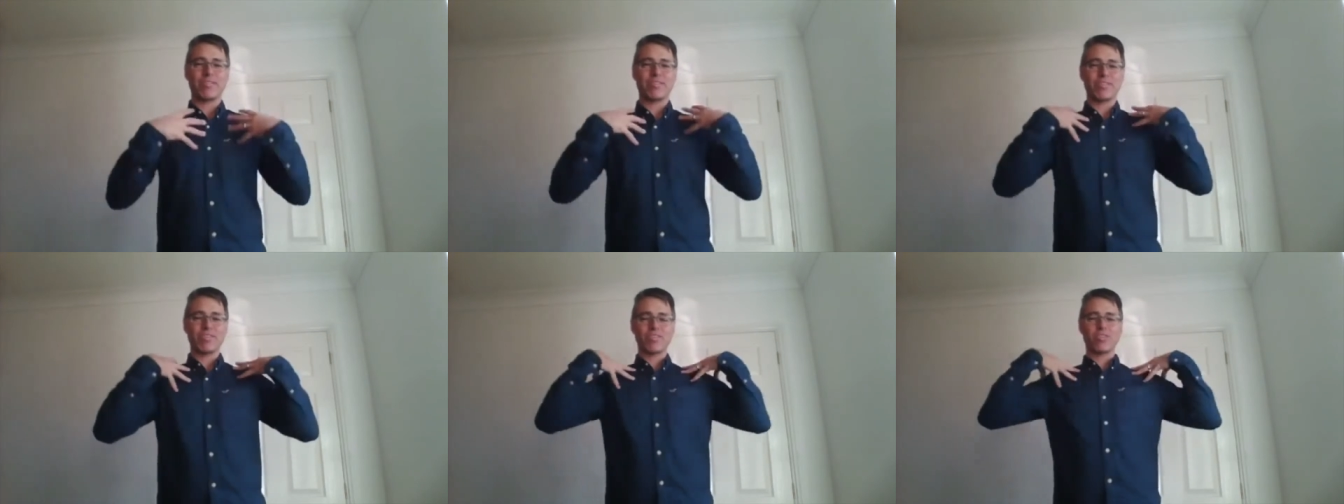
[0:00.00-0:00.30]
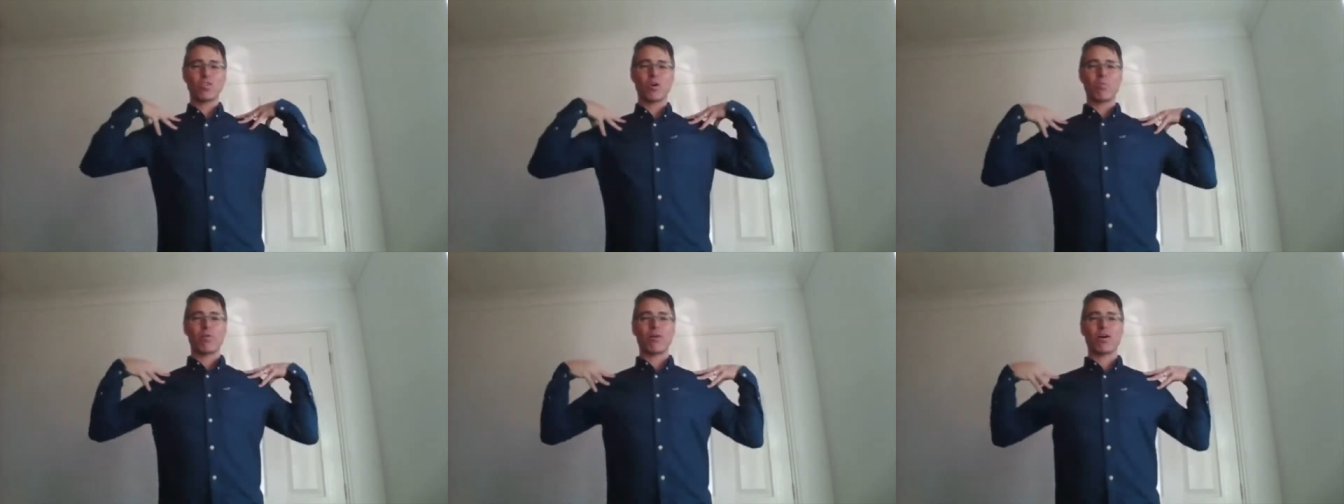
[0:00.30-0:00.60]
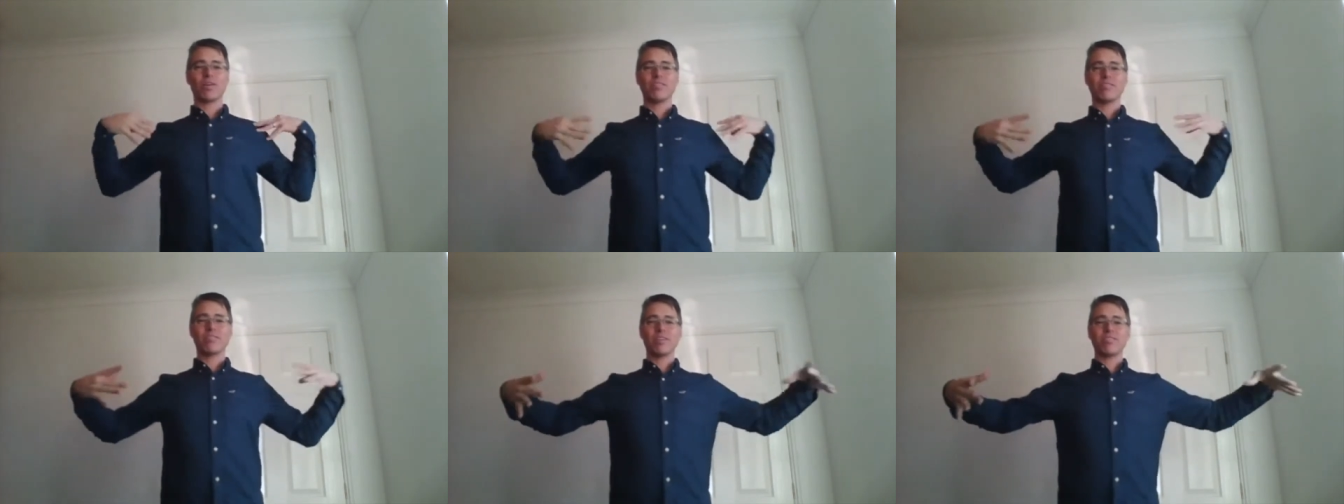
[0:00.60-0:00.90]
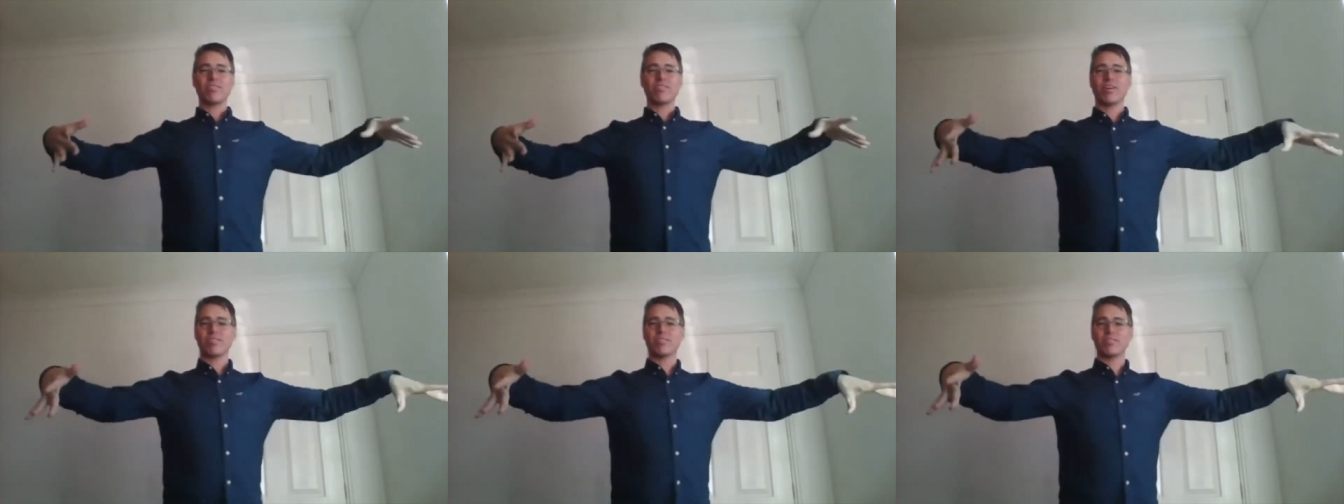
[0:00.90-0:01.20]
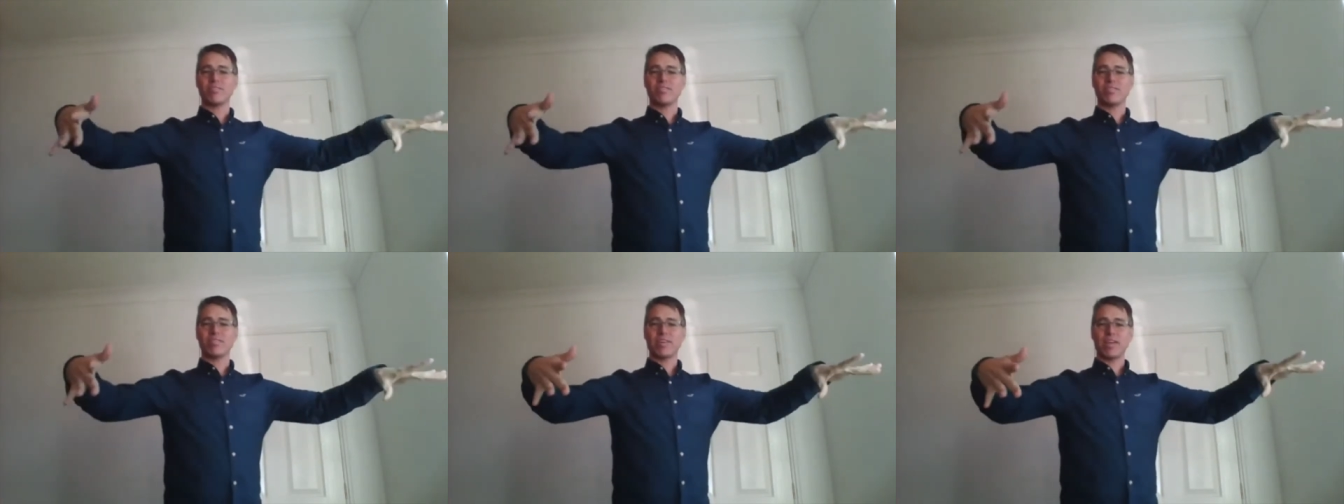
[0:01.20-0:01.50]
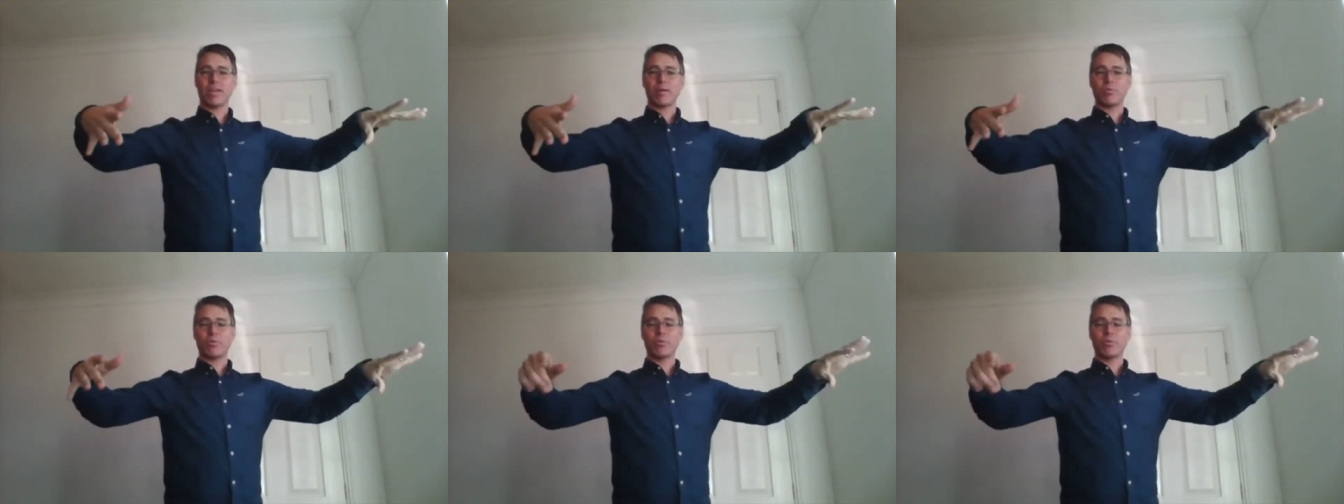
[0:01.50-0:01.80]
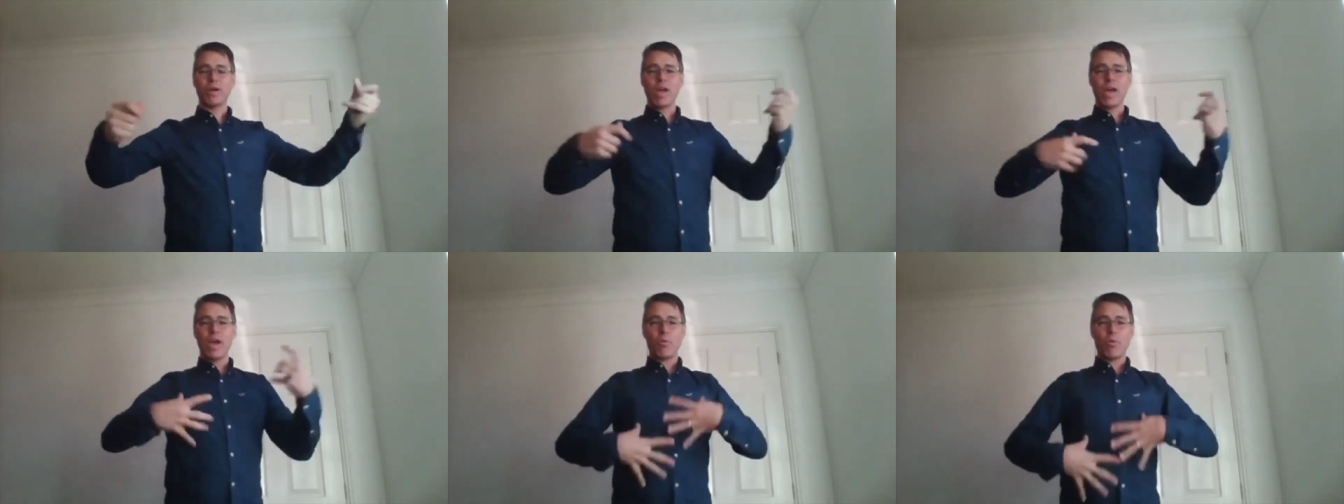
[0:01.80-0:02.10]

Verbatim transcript: So the top line stays nice and stable,